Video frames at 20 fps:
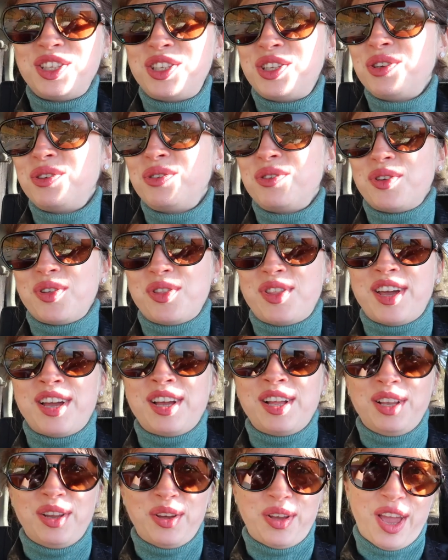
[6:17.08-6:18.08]
to
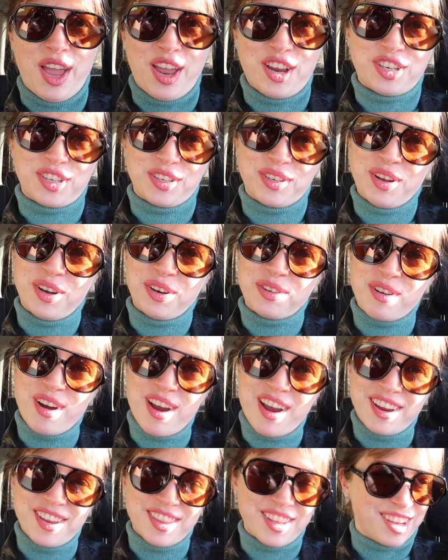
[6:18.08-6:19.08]
the location.
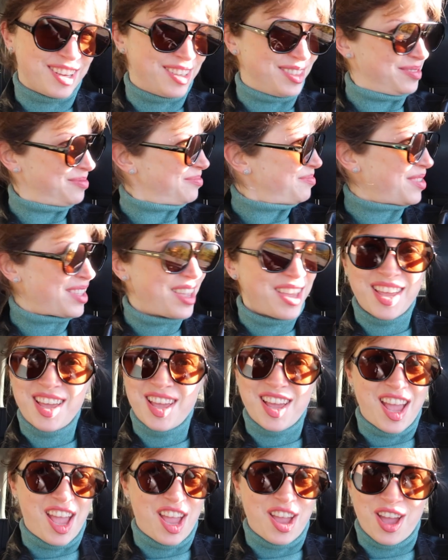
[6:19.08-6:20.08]
Alright then,
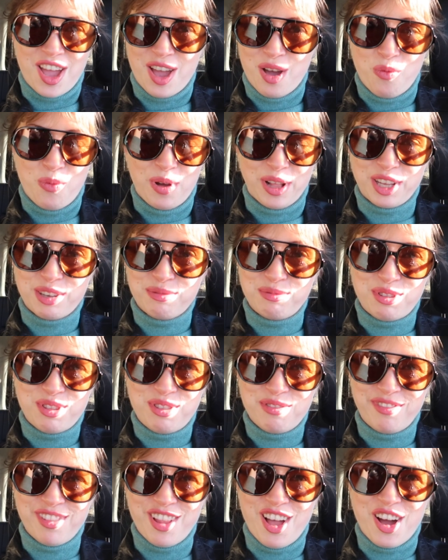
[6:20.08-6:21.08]
welcome to
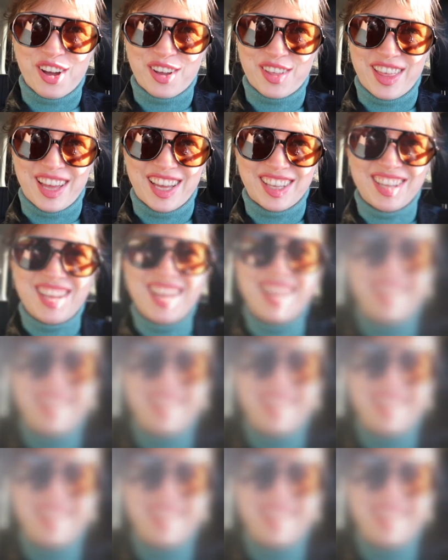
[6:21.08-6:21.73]
the vlog then.